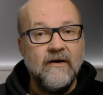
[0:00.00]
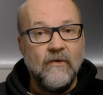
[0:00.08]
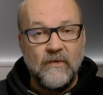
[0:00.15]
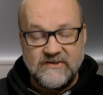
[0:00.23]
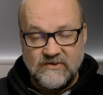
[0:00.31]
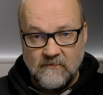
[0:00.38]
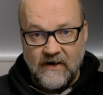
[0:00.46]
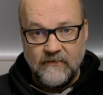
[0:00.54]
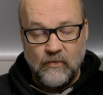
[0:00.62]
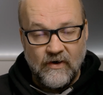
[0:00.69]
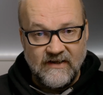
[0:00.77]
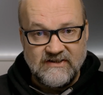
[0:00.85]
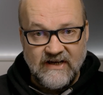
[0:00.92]
which you might
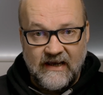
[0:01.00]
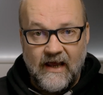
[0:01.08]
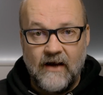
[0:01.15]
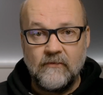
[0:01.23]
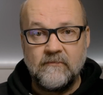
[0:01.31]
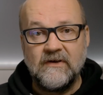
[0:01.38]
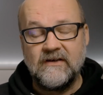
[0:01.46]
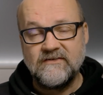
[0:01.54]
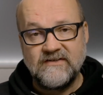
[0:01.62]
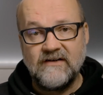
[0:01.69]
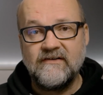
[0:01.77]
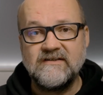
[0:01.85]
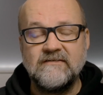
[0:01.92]
want to check out because
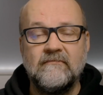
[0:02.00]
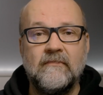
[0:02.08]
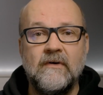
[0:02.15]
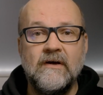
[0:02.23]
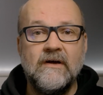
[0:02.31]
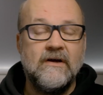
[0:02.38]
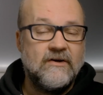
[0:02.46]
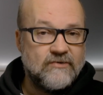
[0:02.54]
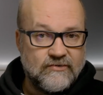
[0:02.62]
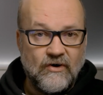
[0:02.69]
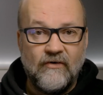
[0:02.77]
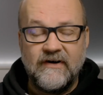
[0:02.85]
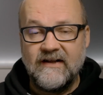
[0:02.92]
there are some
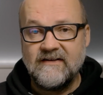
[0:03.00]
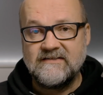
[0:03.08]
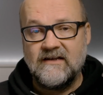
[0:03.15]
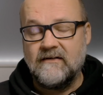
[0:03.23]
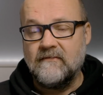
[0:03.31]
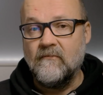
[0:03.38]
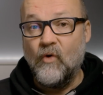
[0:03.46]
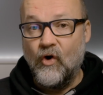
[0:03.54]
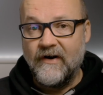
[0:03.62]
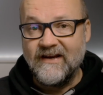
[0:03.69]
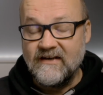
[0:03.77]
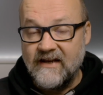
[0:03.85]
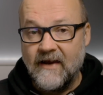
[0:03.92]
tutorials and more
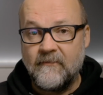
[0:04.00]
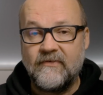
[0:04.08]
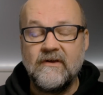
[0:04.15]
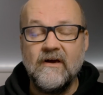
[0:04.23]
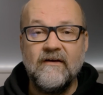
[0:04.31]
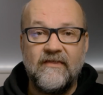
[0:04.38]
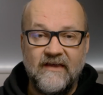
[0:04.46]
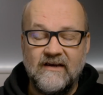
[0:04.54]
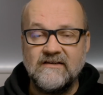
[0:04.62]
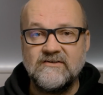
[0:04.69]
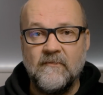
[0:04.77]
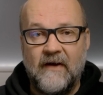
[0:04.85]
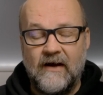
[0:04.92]
in-depth
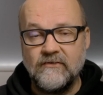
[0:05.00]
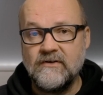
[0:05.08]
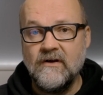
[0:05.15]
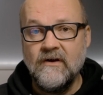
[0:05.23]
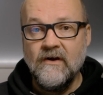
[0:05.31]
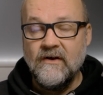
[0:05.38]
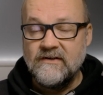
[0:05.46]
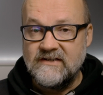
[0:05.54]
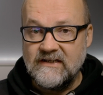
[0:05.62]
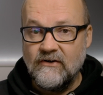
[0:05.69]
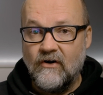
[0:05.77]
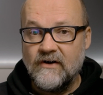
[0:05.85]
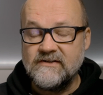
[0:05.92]
things about
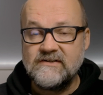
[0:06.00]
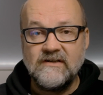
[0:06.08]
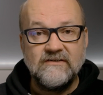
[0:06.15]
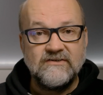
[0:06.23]
denoise,